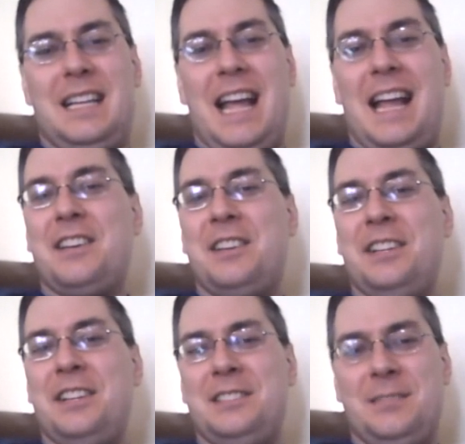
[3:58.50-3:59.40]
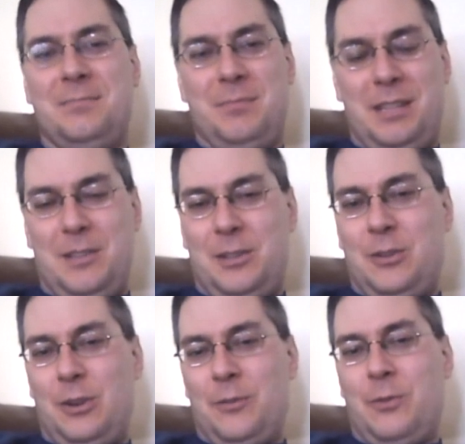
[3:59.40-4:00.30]
entities into the
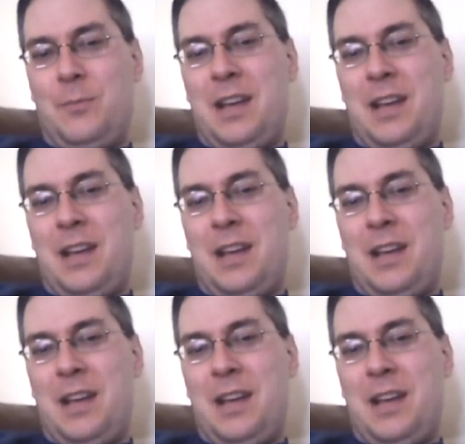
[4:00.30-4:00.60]
car for him to